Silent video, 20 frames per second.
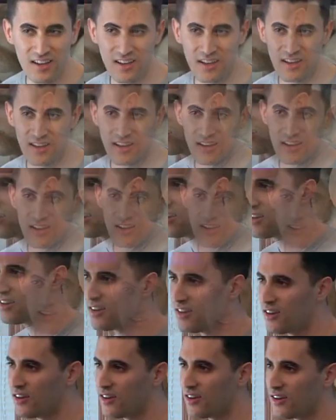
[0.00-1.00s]

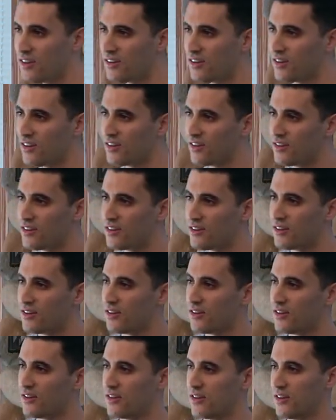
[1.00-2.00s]

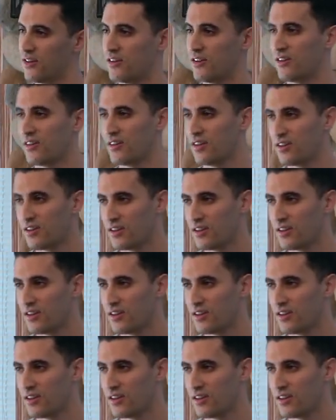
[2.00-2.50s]
[no speech]